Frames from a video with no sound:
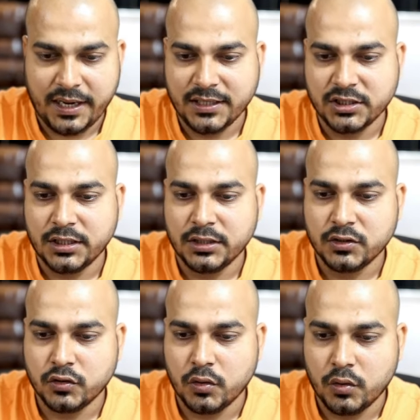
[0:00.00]
text
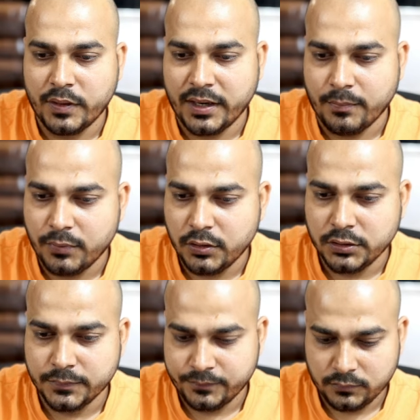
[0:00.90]
underscore
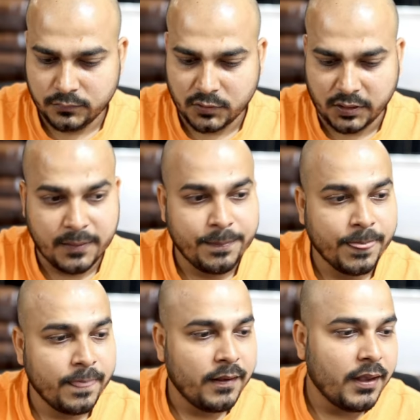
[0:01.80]
input. Okay.
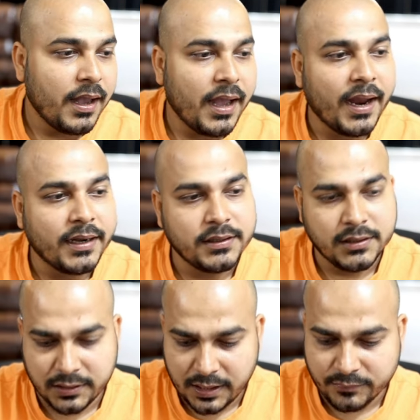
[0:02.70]
And
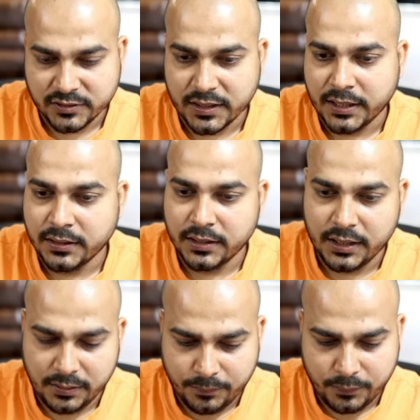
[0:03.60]
here I'm saying
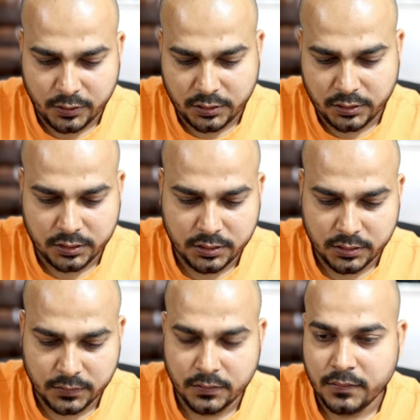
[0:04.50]
input,
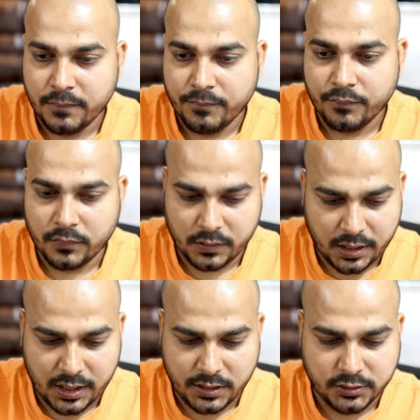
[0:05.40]

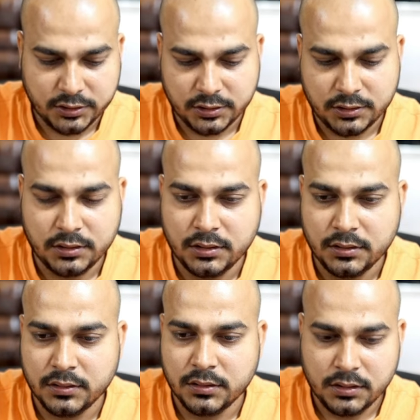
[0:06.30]
enter
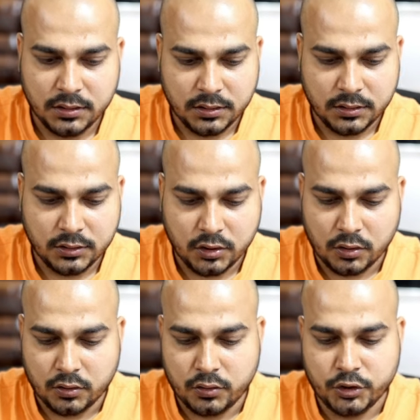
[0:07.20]

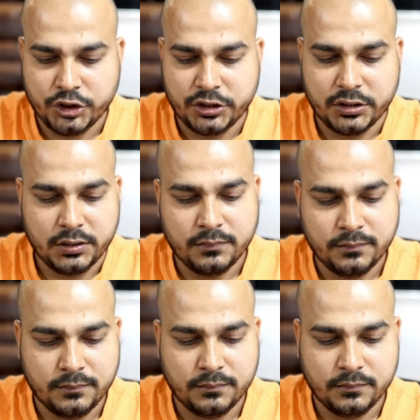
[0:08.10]
your question